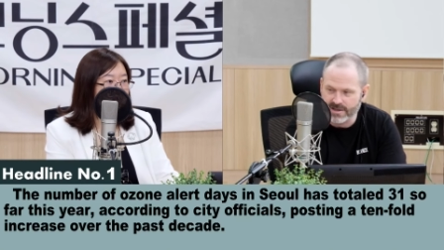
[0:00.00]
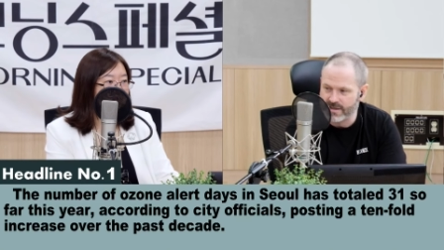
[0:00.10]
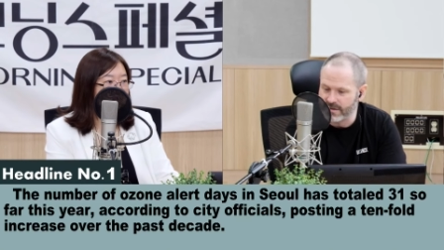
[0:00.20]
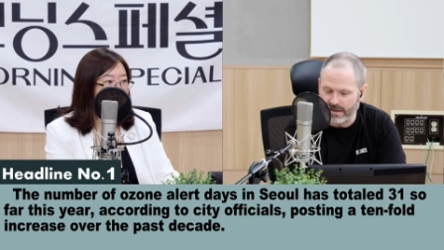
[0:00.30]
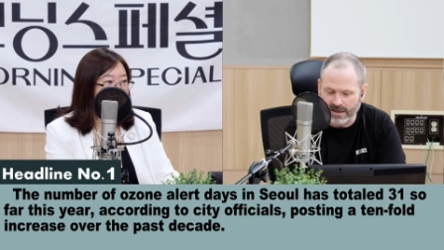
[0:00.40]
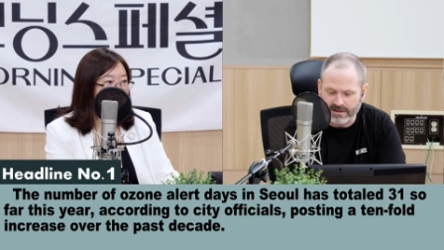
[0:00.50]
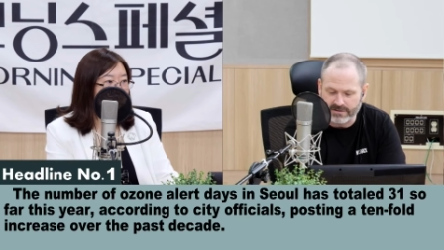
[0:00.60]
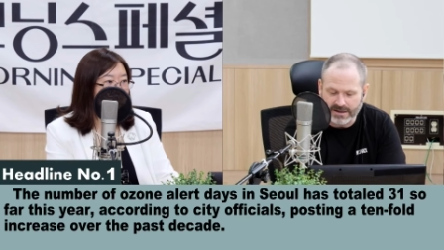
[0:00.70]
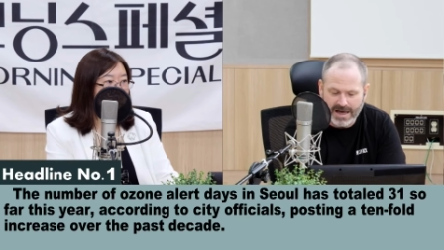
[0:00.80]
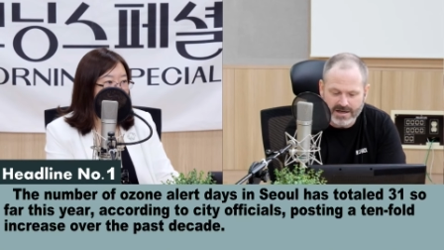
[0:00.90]
Uh, in the
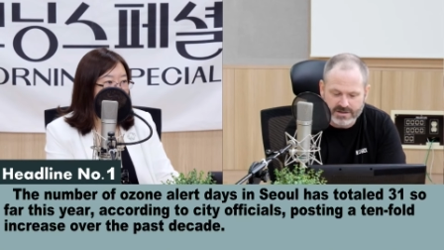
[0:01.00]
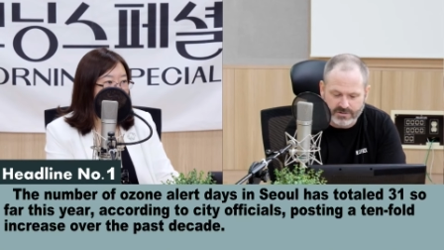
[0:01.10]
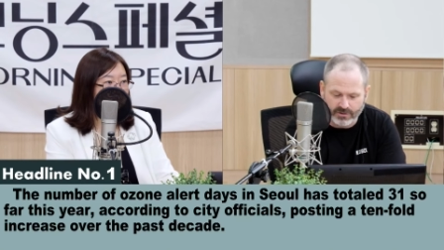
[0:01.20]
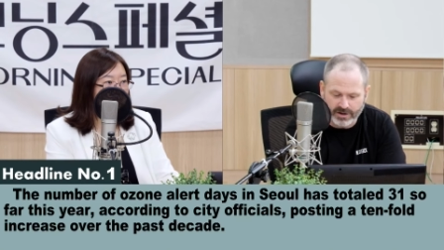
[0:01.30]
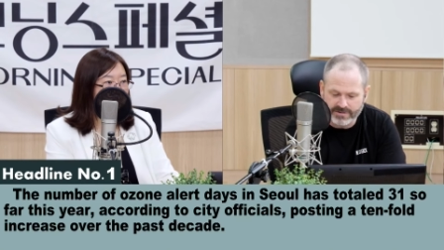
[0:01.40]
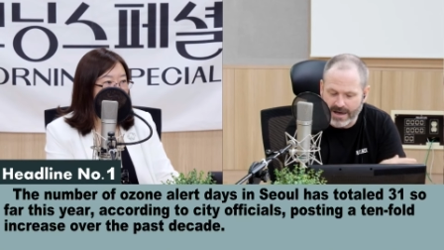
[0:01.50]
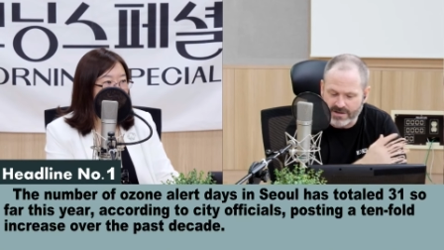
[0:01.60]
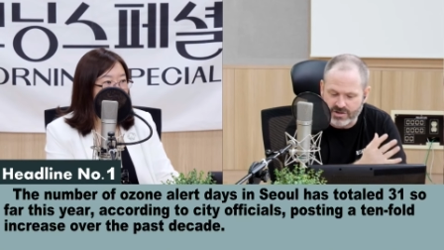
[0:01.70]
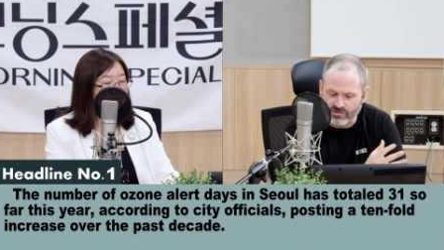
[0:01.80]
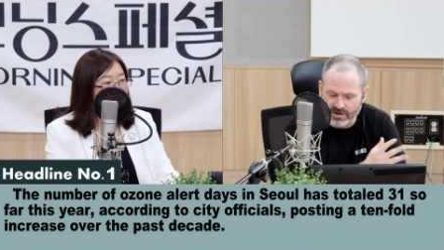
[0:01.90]
last story, and that
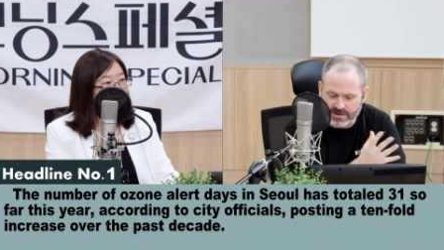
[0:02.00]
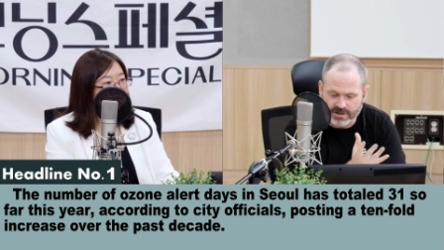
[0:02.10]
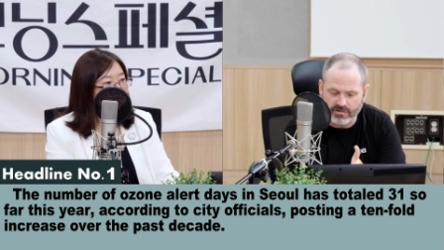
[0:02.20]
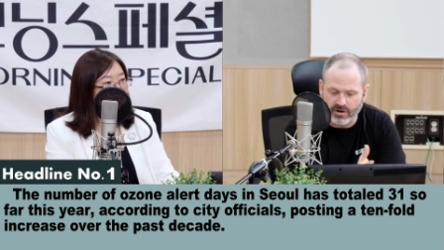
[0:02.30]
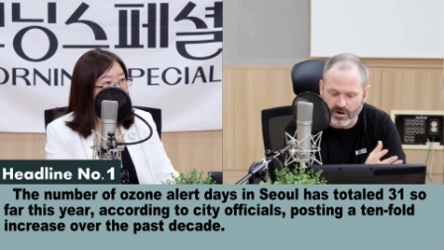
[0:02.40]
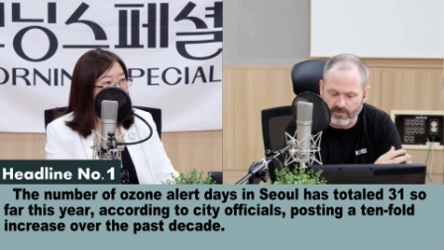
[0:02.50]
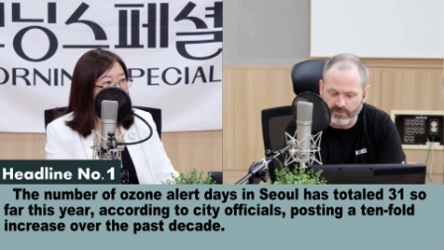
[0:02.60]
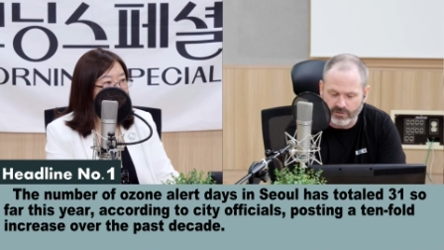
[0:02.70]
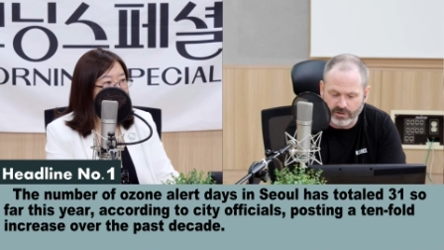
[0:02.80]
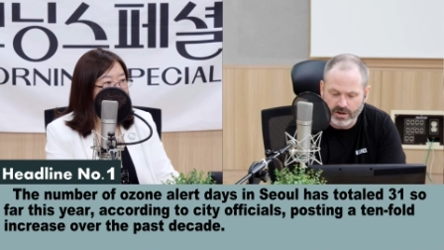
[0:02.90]
screens out
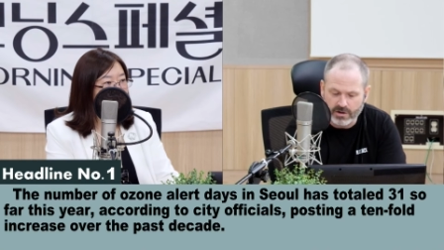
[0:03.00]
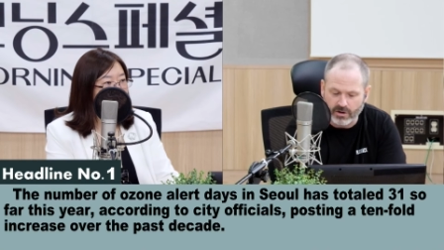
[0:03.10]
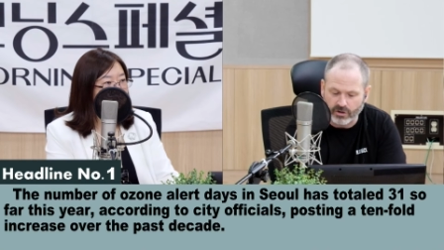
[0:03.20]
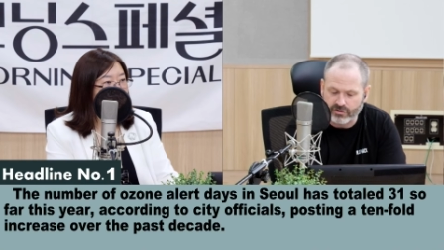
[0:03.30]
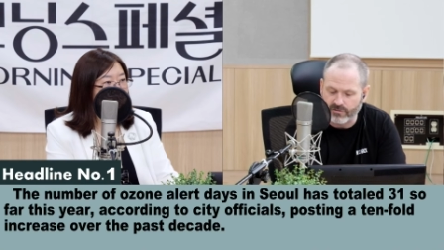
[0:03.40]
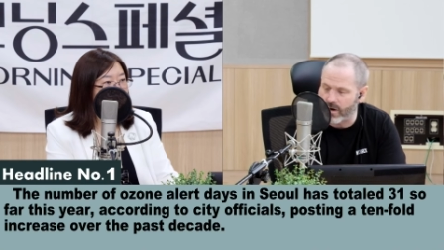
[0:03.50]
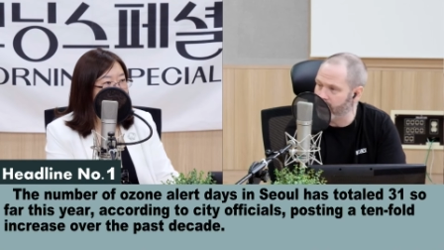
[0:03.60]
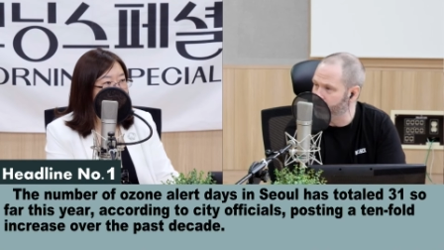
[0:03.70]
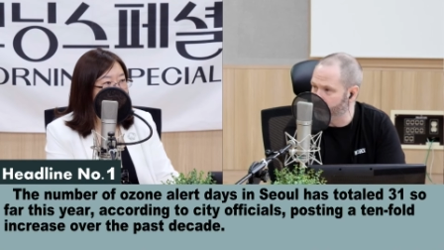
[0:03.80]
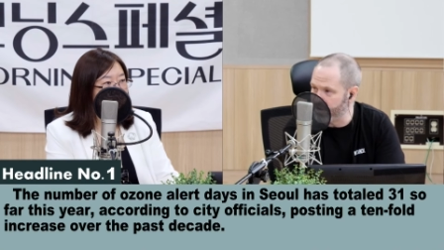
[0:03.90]
harmful
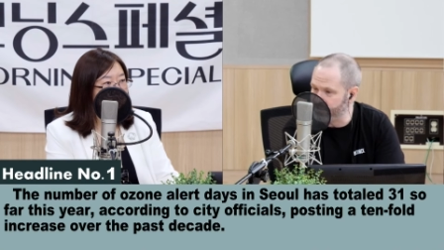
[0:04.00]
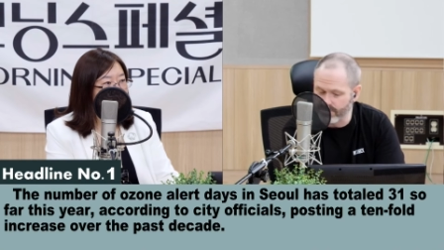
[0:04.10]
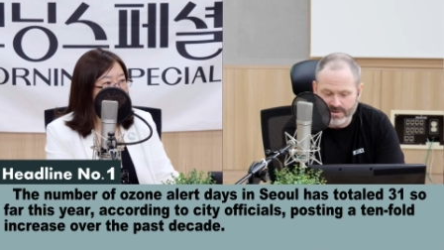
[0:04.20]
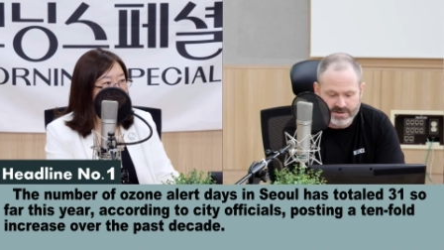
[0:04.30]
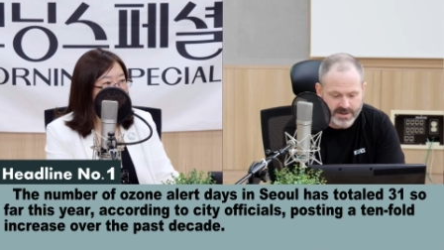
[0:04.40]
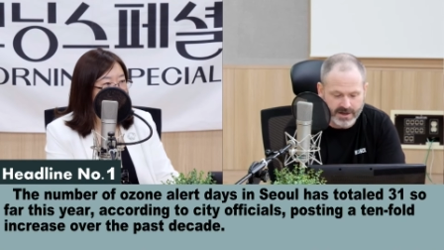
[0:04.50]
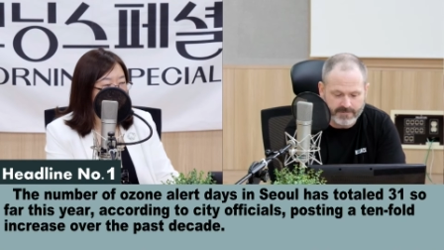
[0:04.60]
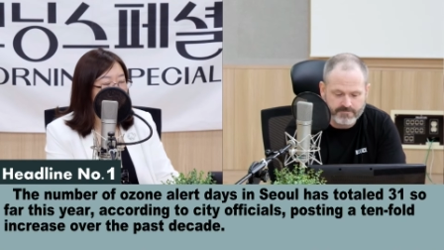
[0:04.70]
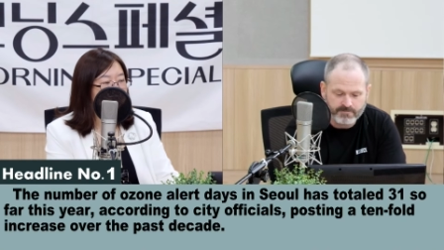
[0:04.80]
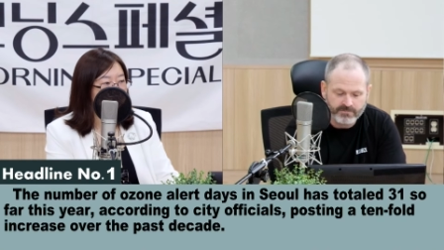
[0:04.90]
ultraviolet rays from the sun.